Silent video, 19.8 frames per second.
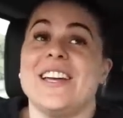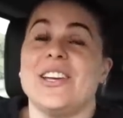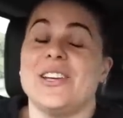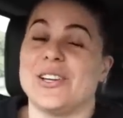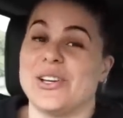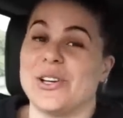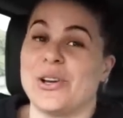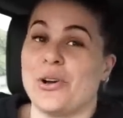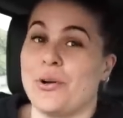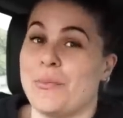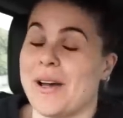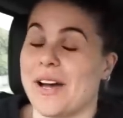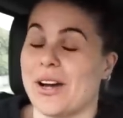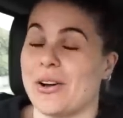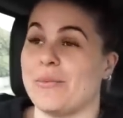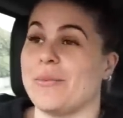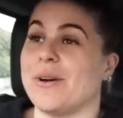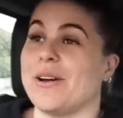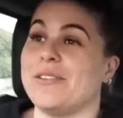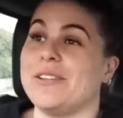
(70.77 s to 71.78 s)
You can go
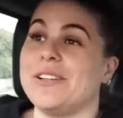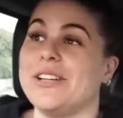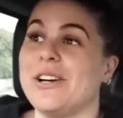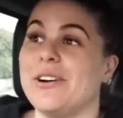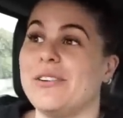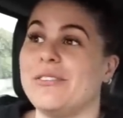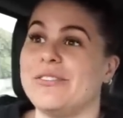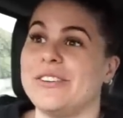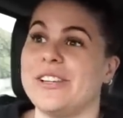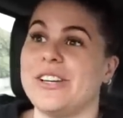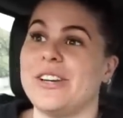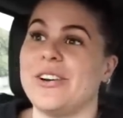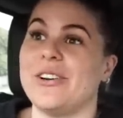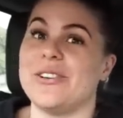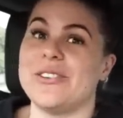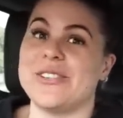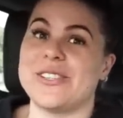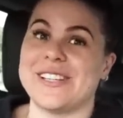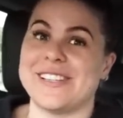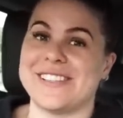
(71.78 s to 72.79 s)
back on my really old
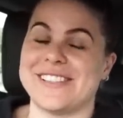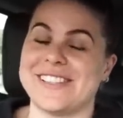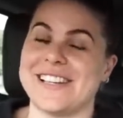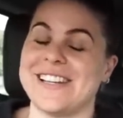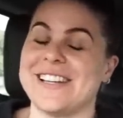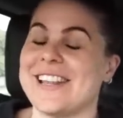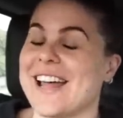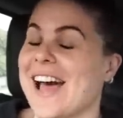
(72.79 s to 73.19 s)
videos and see